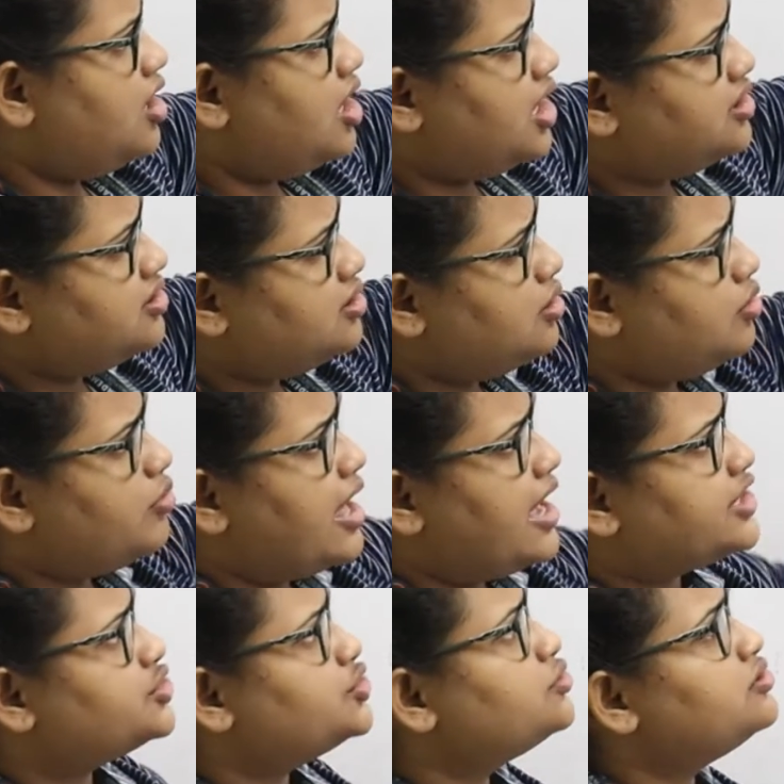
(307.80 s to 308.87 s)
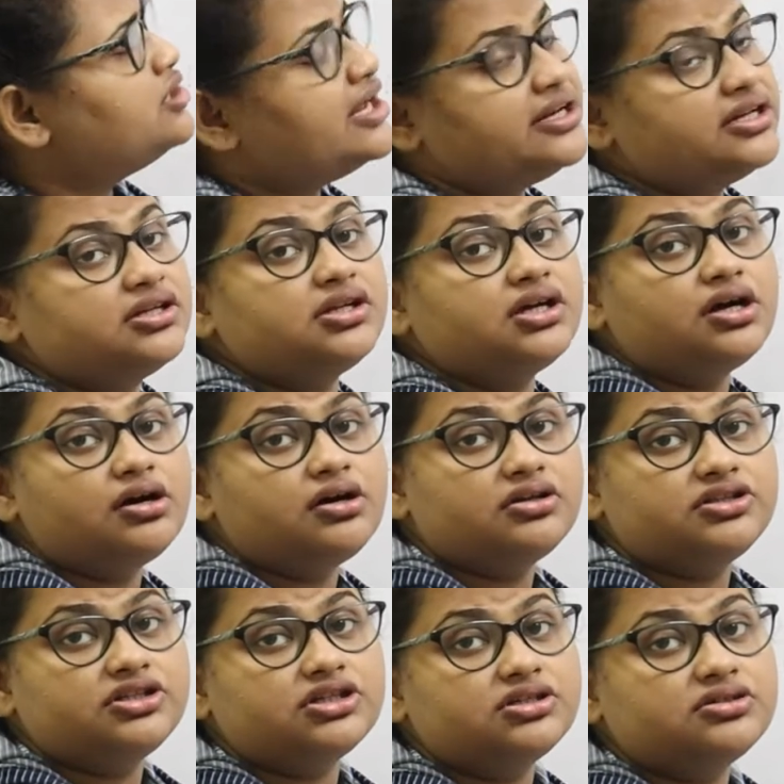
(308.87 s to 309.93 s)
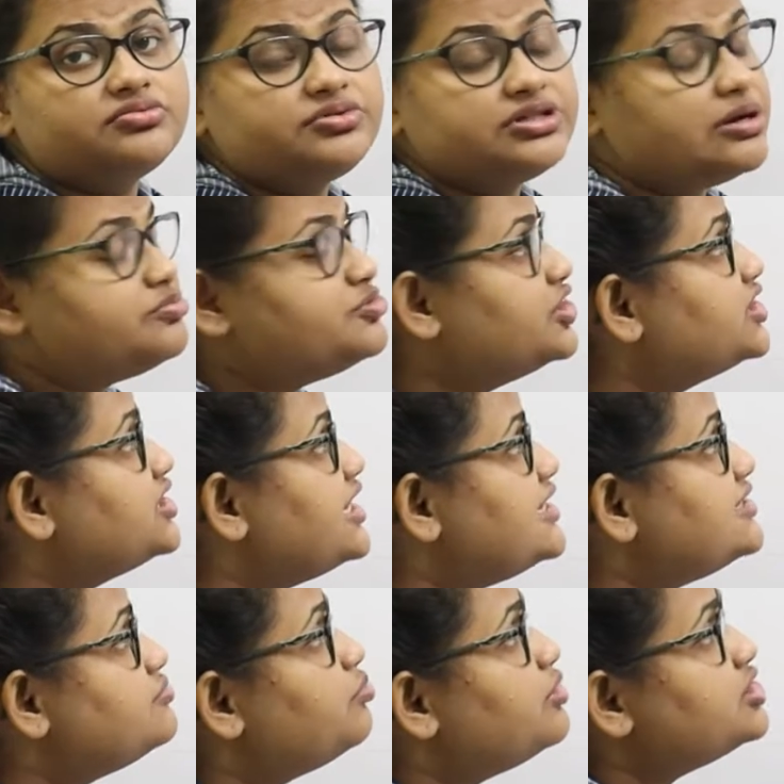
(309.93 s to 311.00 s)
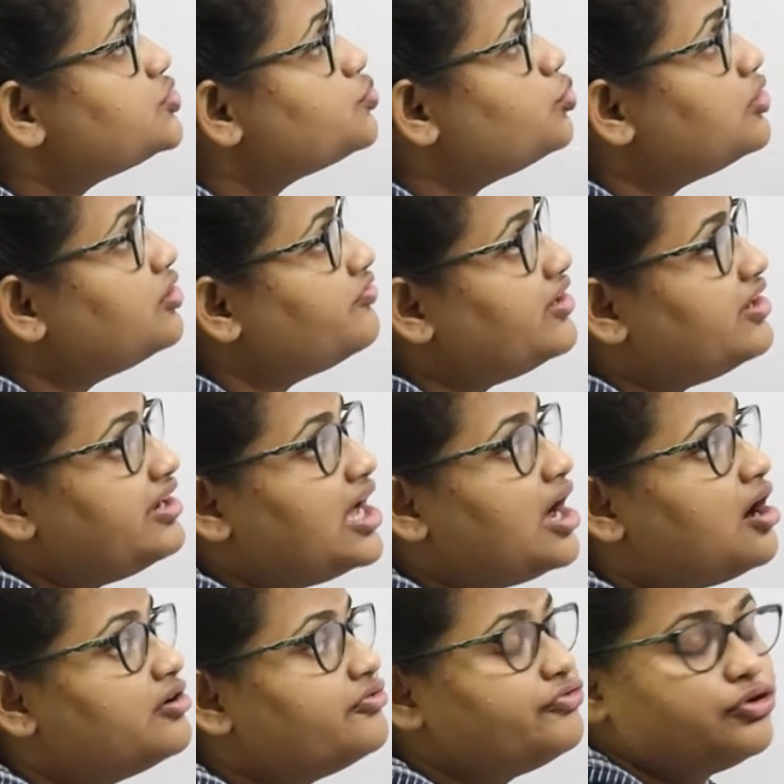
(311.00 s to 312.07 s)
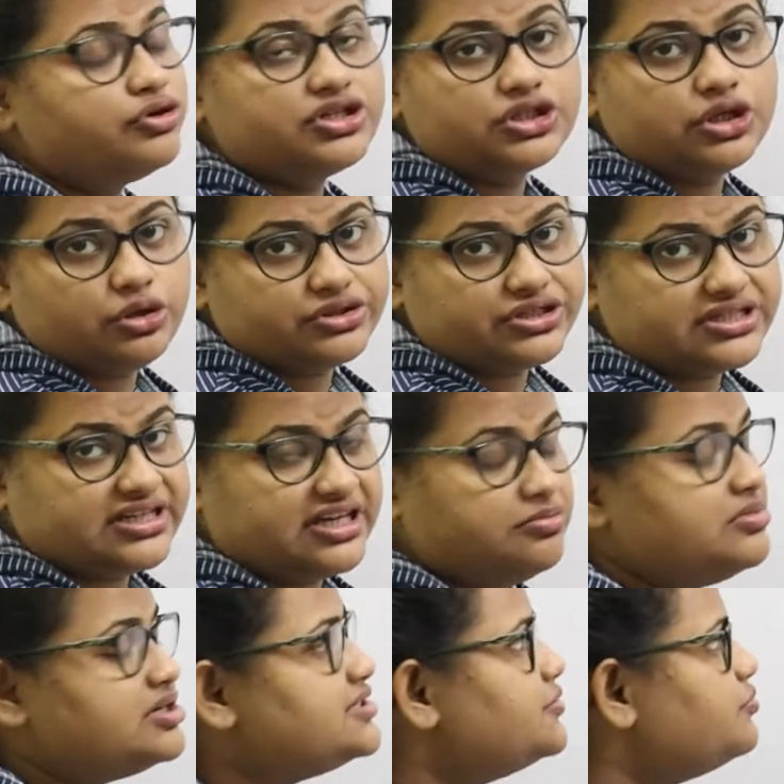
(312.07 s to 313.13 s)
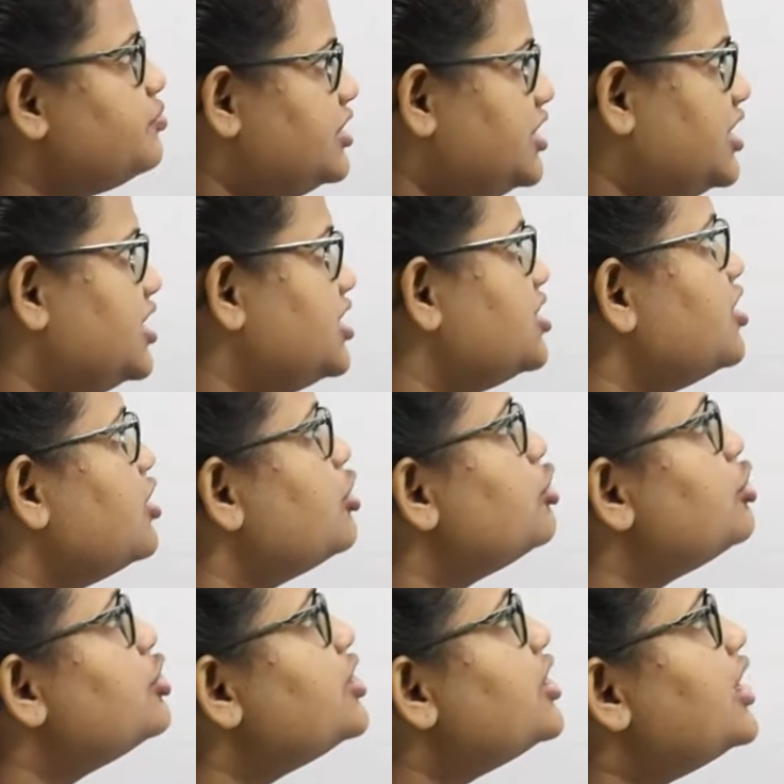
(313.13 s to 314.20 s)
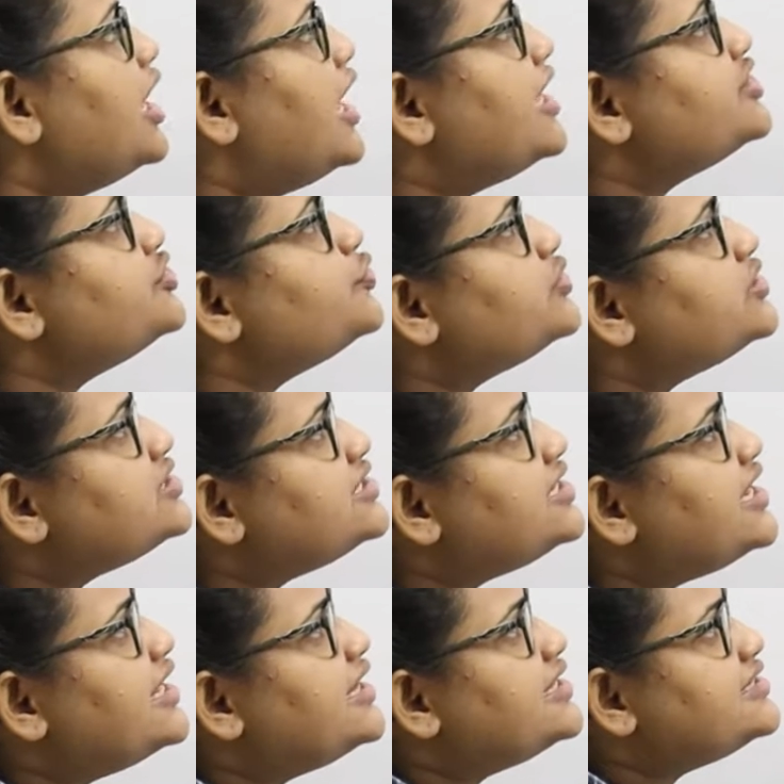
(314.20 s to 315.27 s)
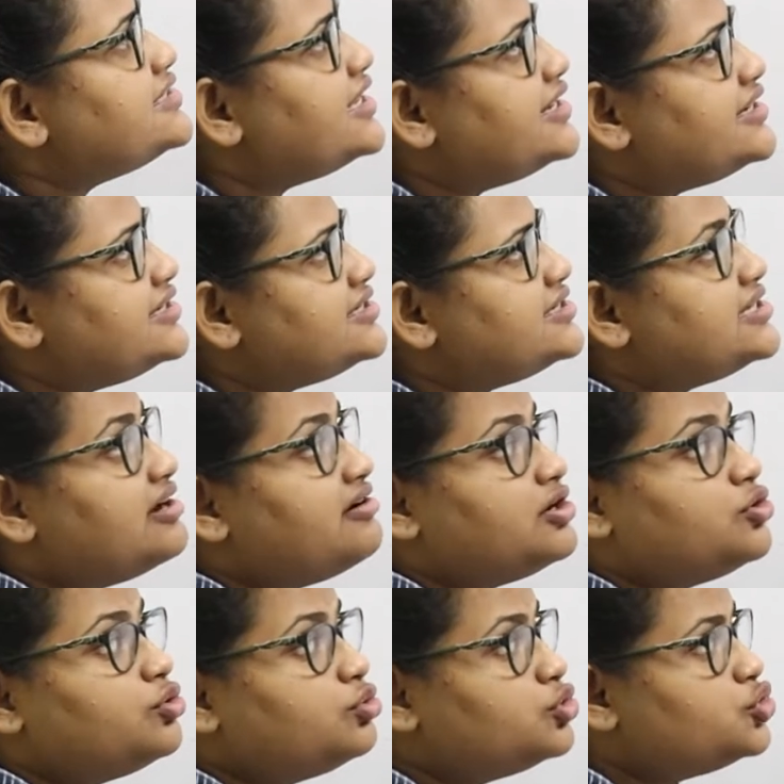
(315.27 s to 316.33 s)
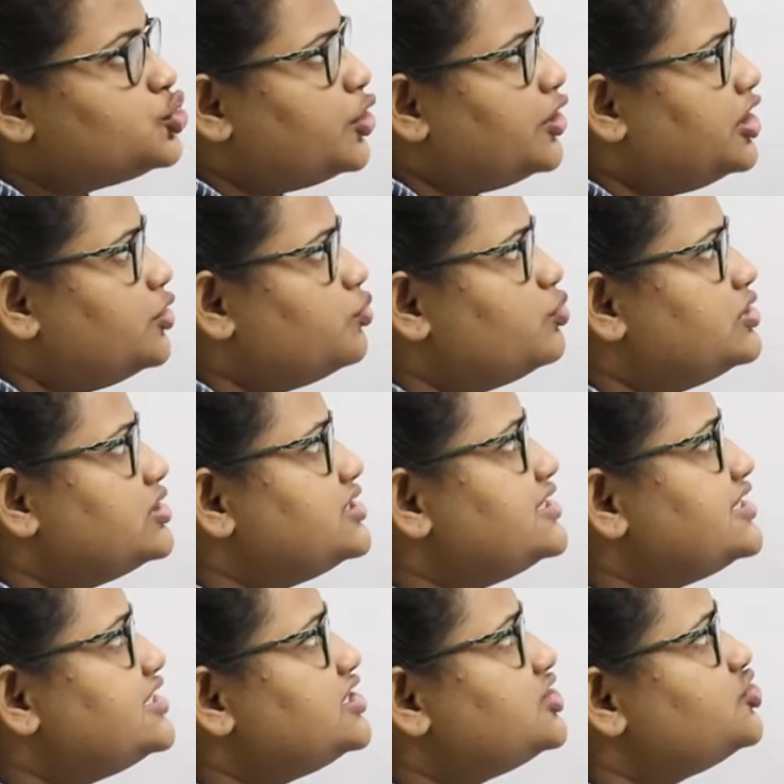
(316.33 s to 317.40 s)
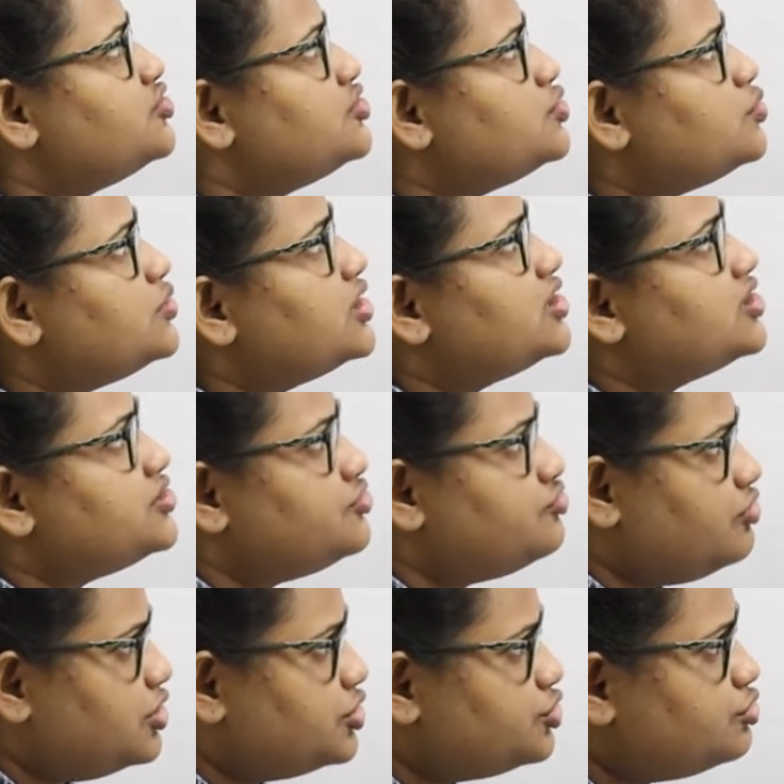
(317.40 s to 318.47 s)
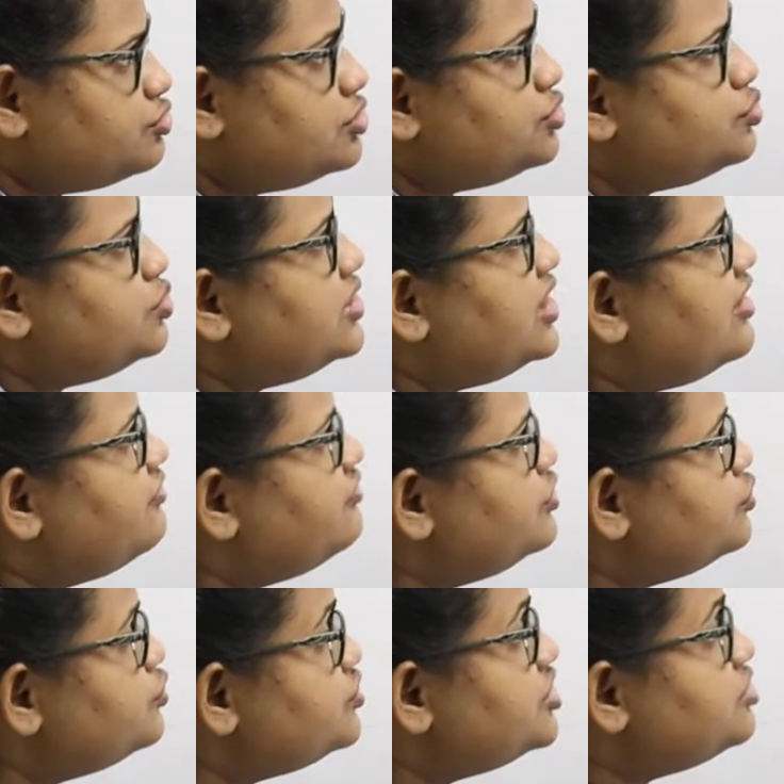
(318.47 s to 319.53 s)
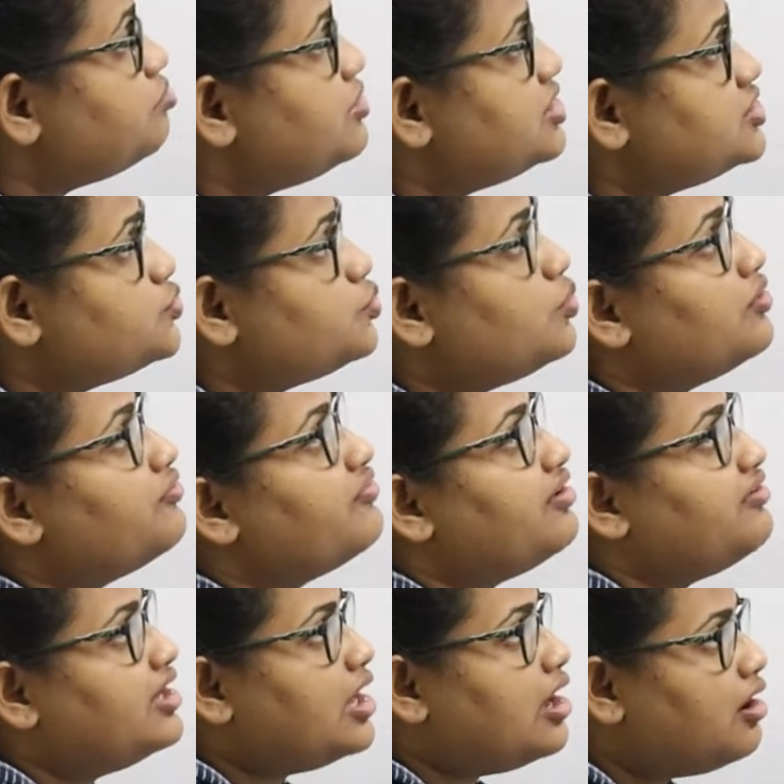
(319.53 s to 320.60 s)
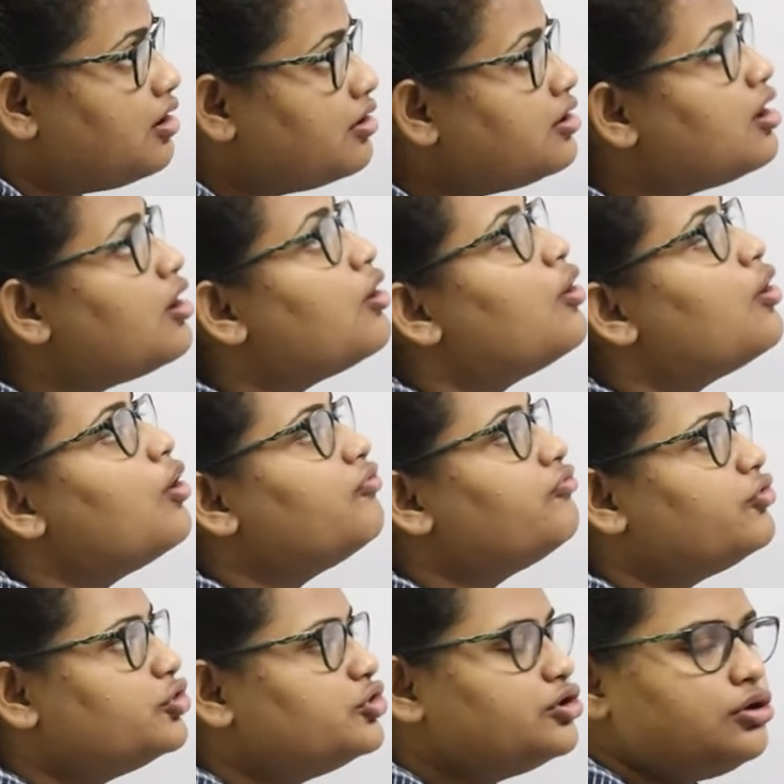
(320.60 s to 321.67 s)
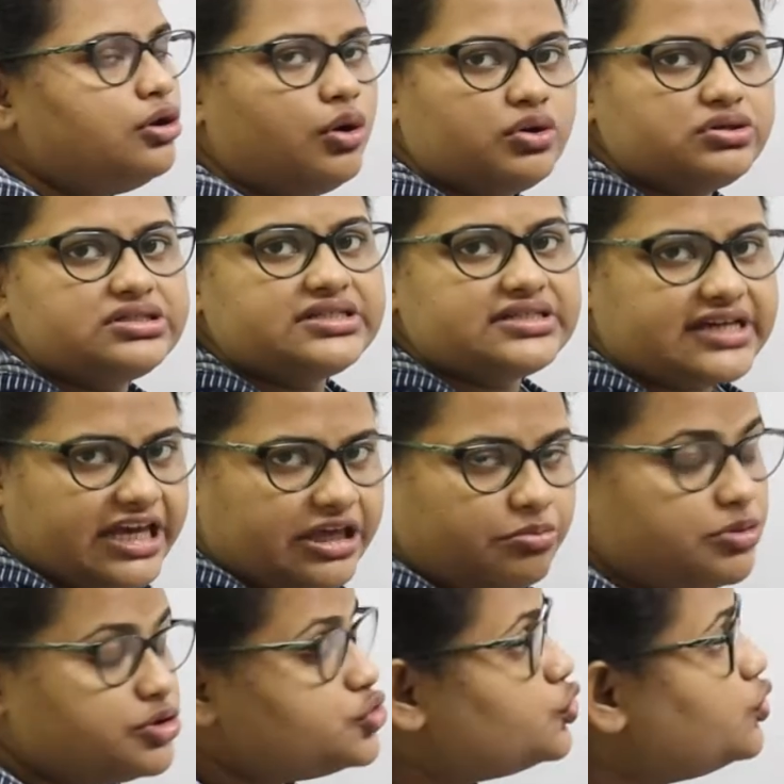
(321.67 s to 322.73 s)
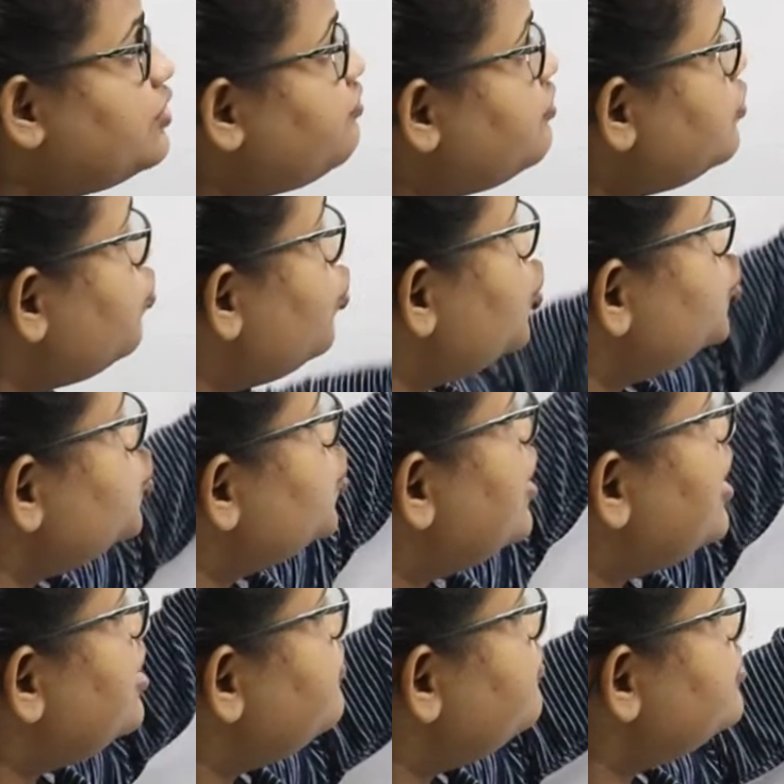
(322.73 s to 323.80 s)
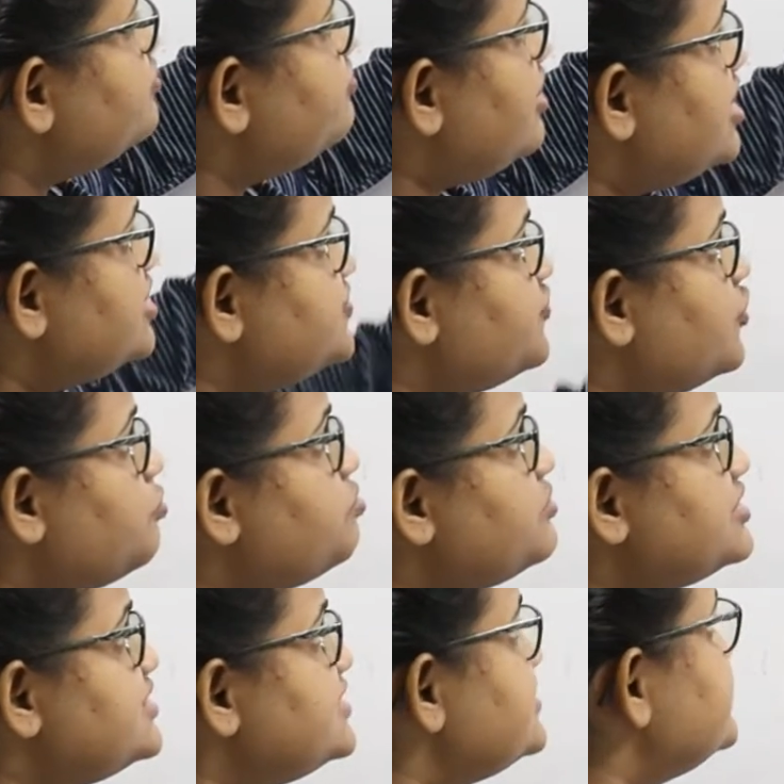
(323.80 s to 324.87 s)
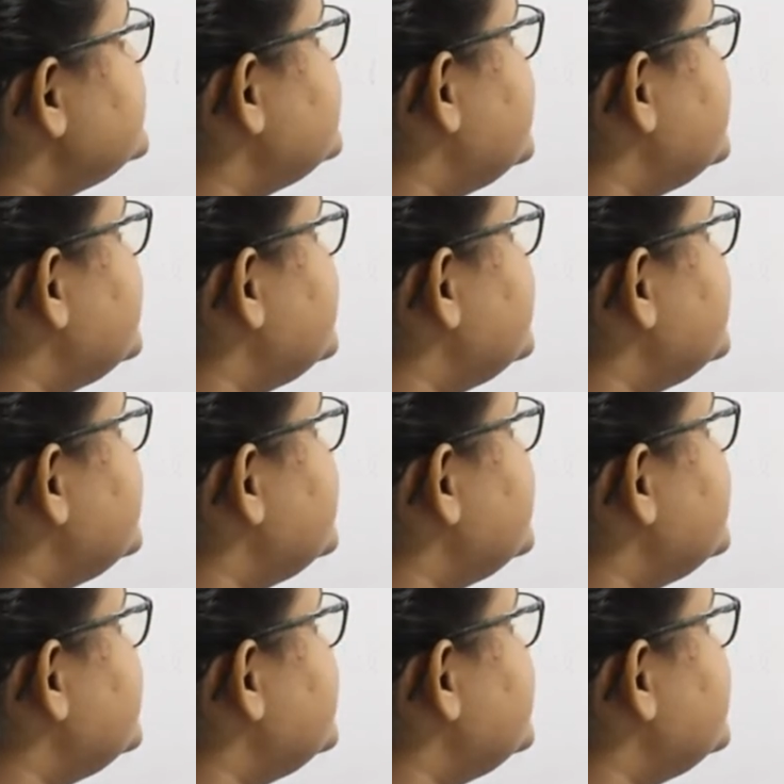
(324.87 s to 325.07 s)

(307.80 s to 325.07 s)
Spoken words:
and the action that the subject does must work very hard for his lost time is a predicate. As you can see in this sentence, there are no joining words. It is just with the construction that we have used. He must work very hard for the lost time. So if you want to transform this